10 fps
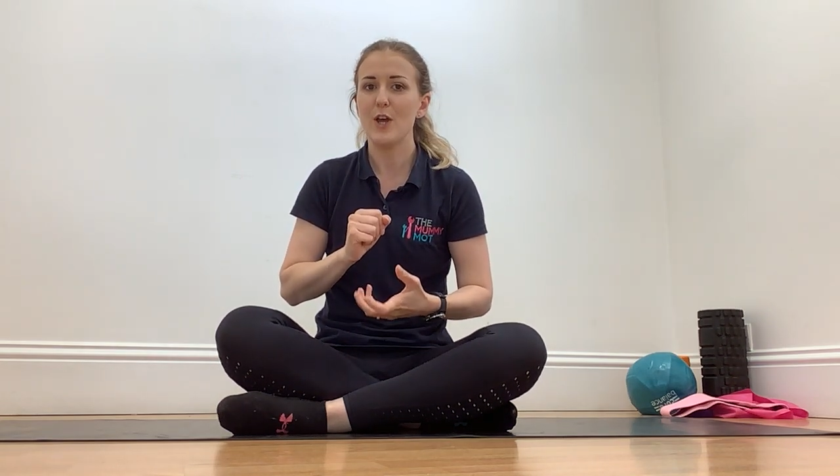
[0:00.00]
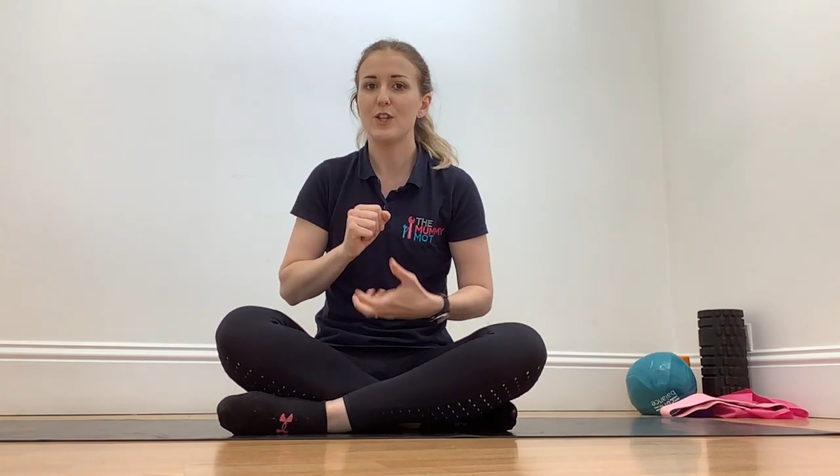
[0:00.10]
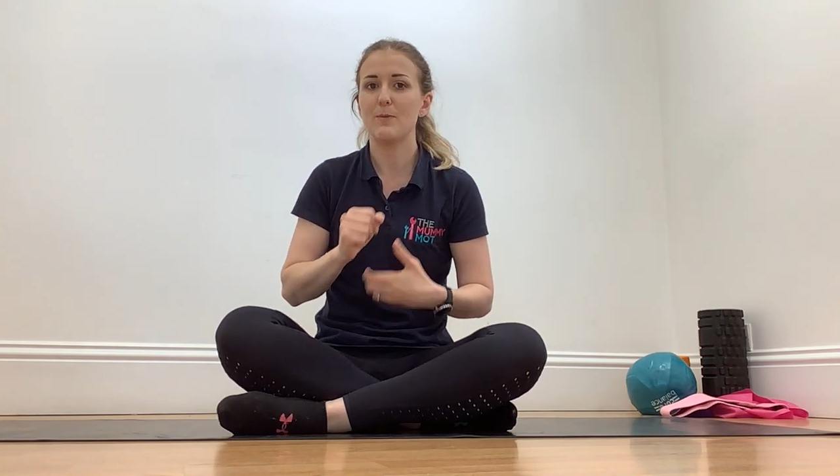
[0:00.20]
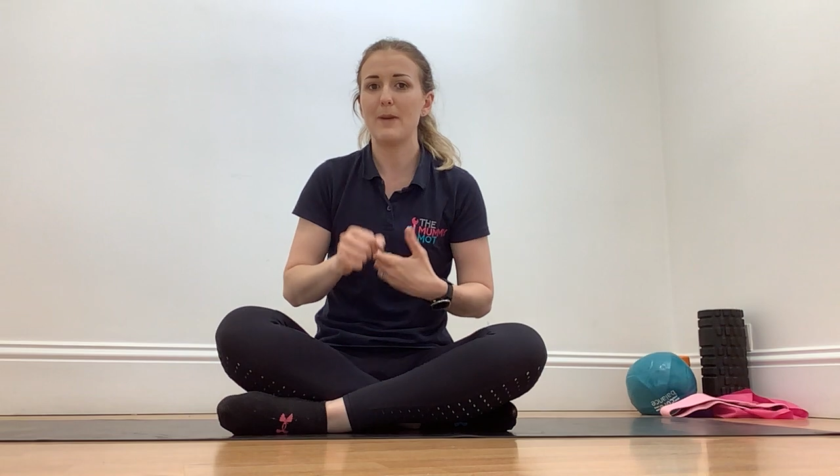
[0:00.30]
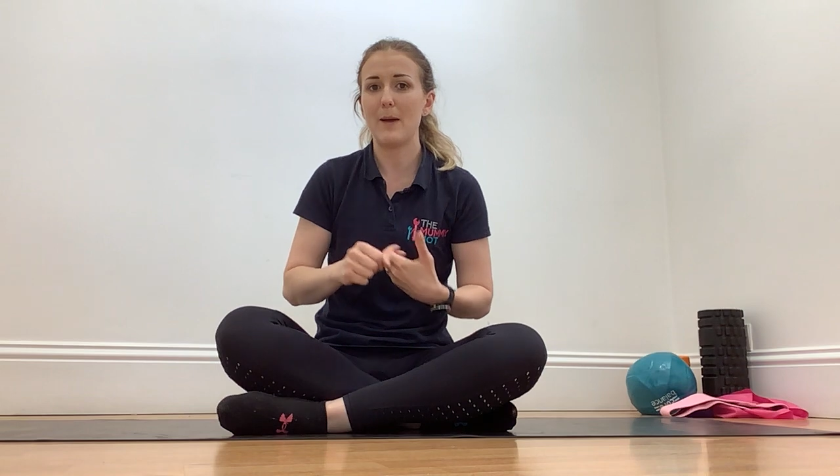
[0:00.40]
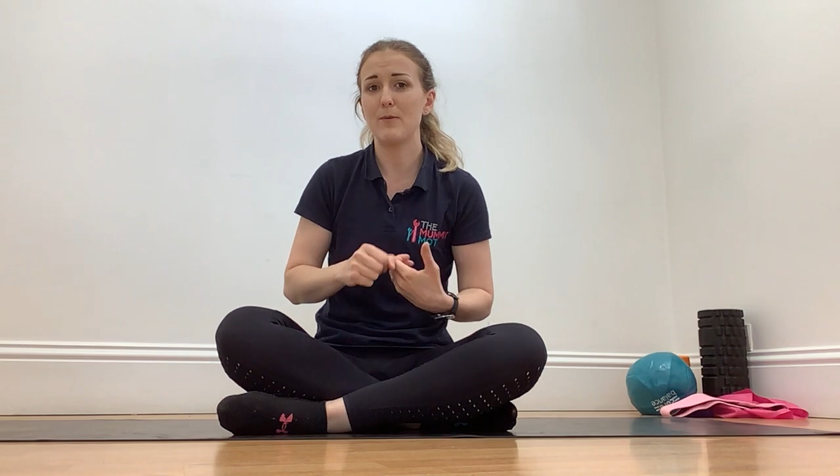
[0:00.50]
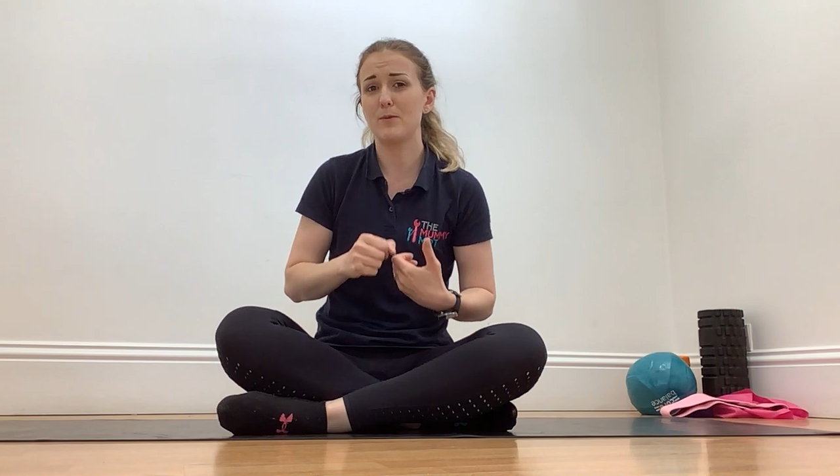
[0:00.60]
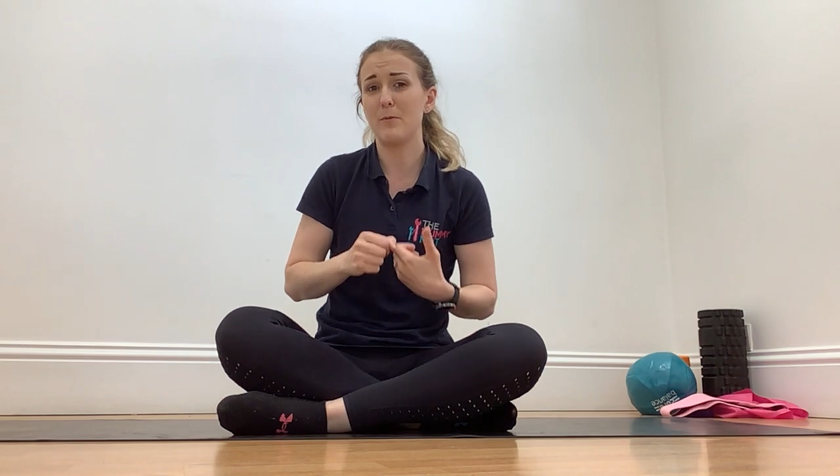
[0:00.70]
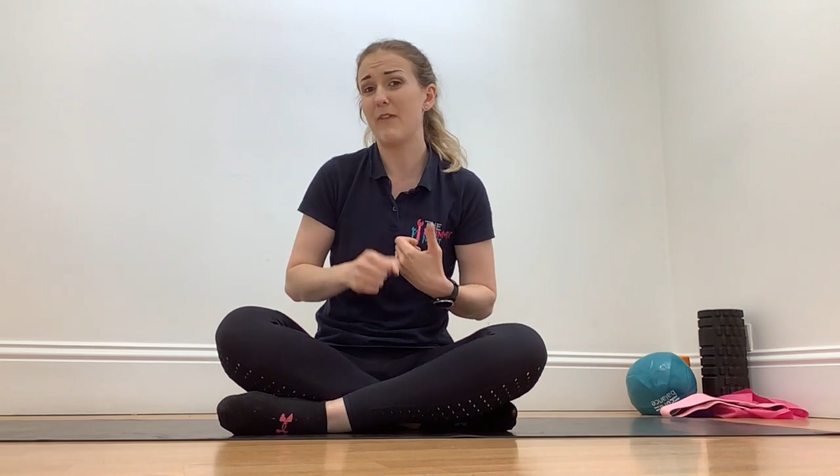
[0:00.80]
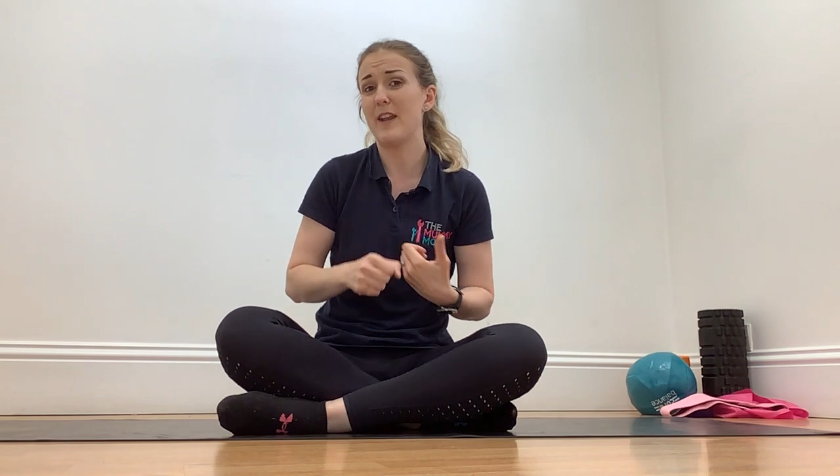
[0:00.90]
to be able to
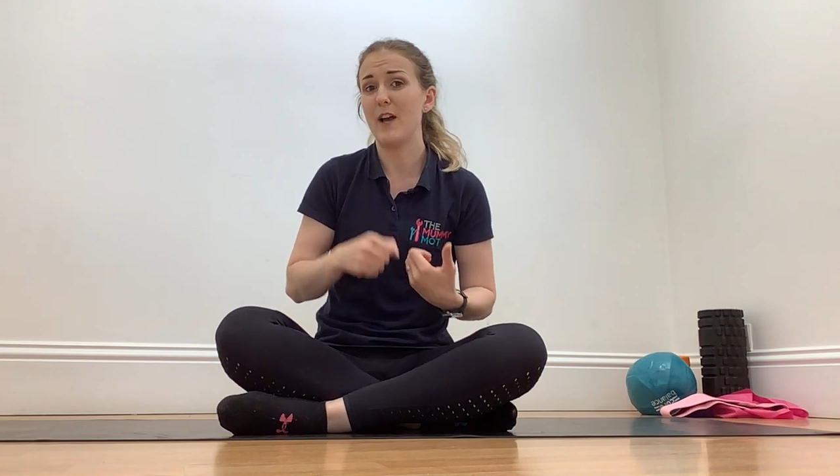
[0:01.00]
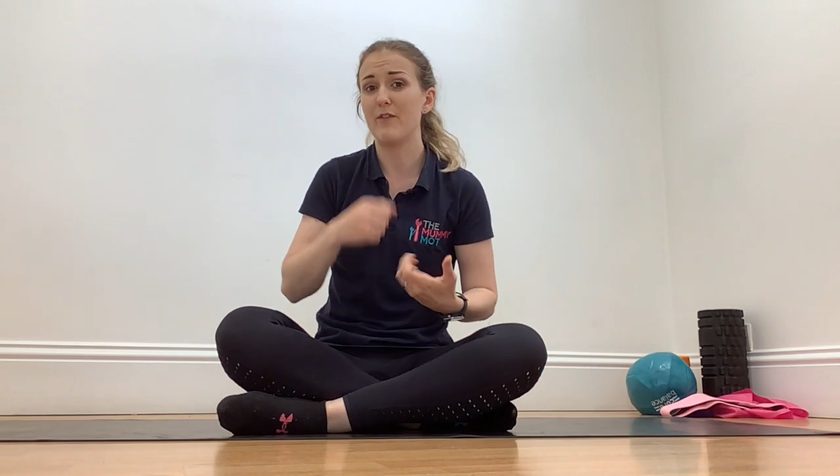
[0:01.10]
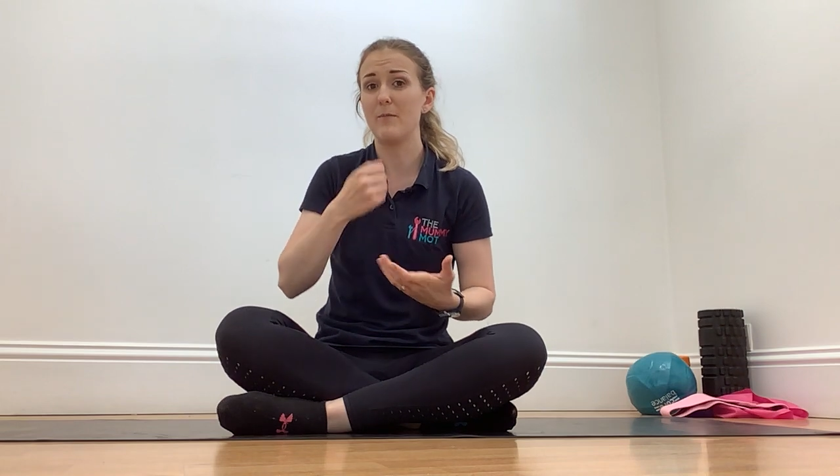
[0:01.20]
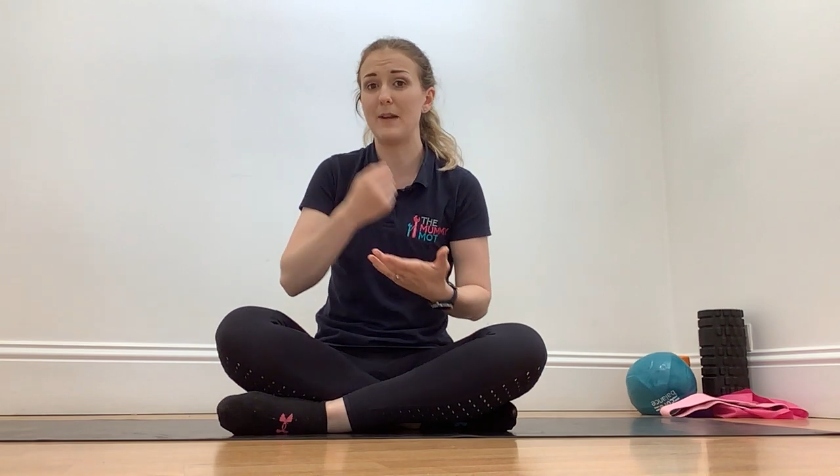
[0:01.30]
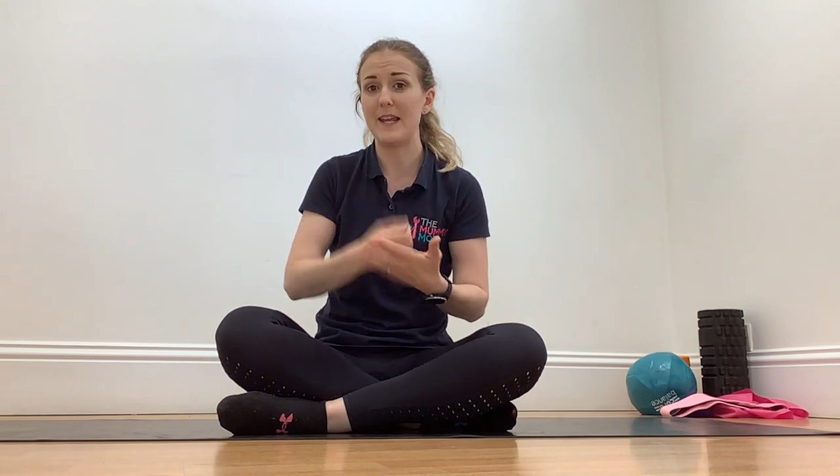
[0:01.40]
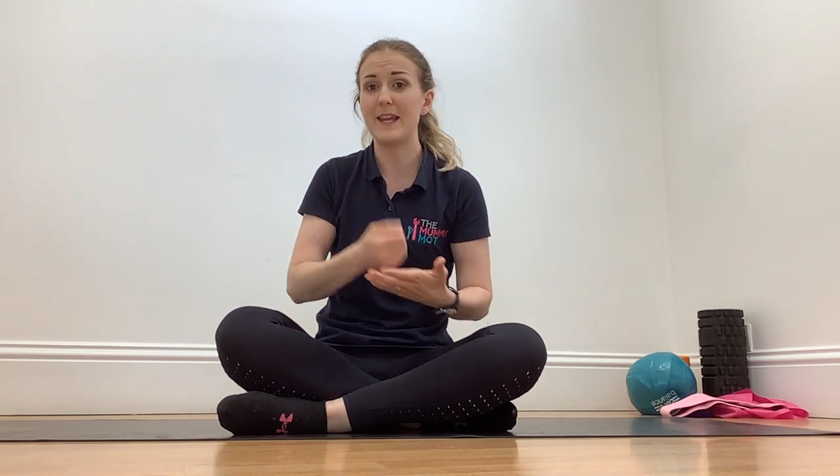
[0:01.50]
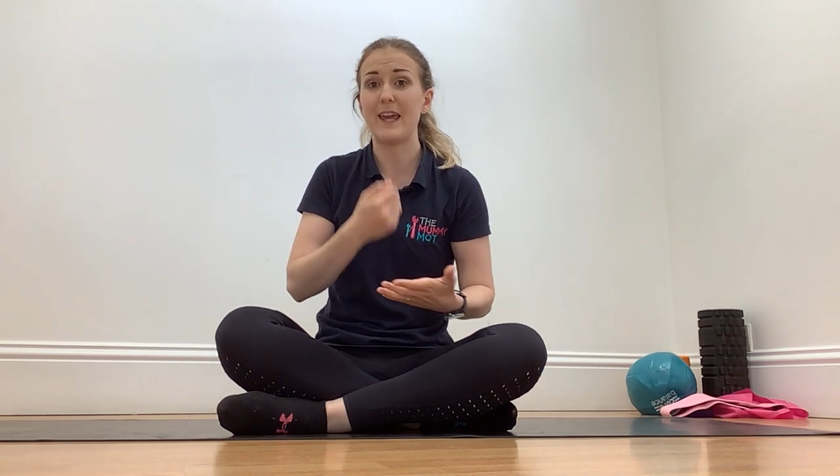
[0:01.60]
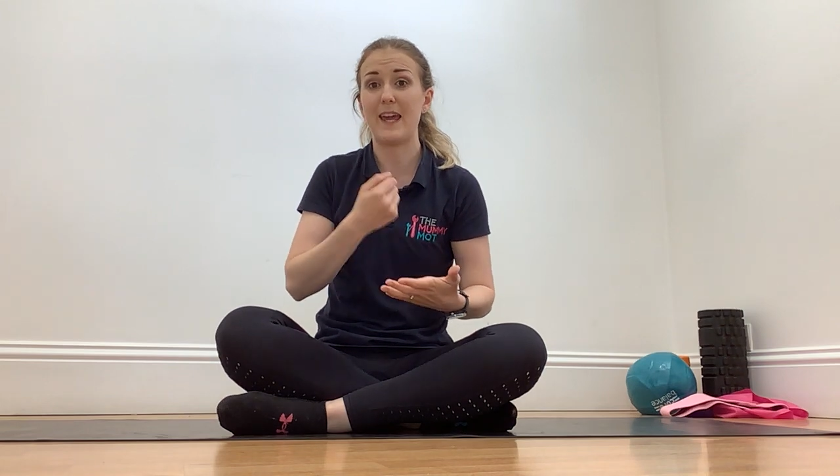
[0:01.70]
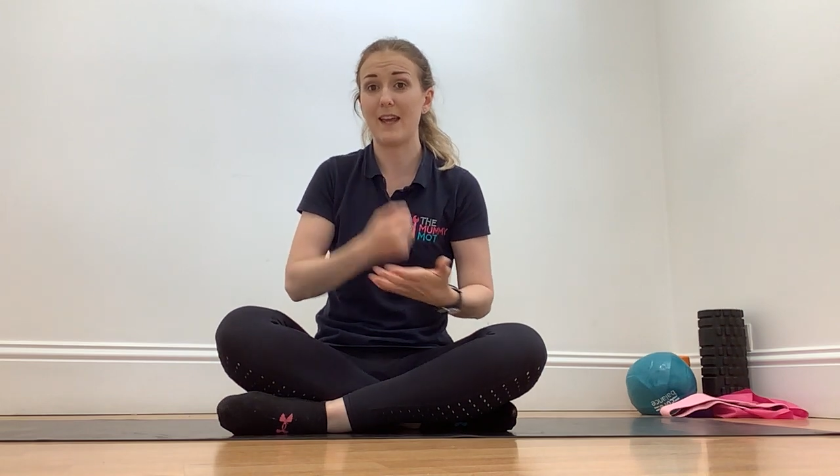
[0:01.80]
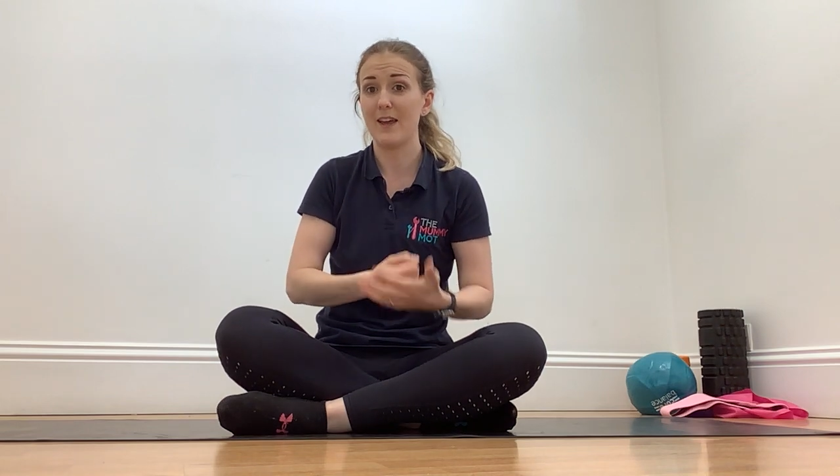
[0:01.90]
prevent her from
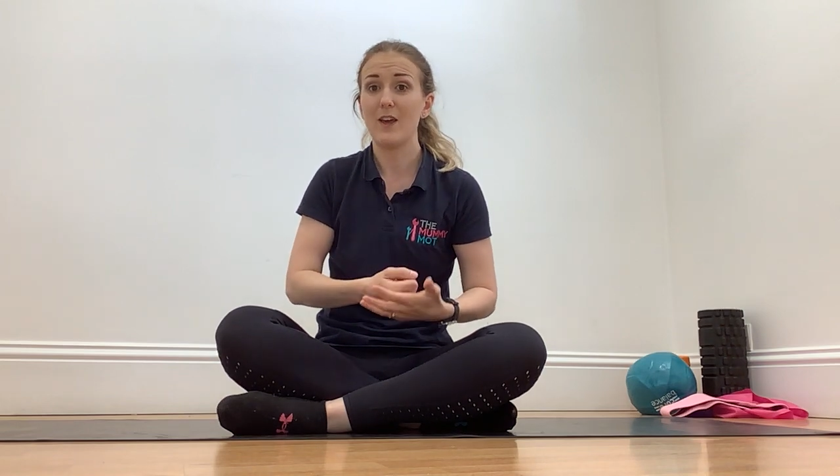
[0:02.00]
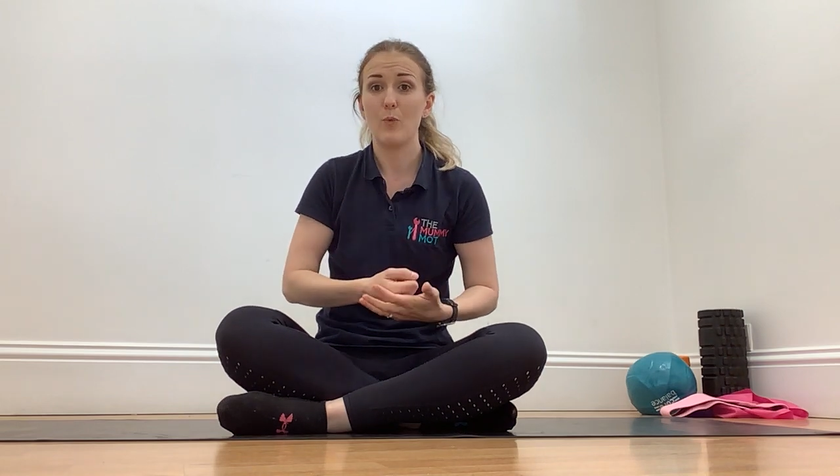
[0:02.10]
leaking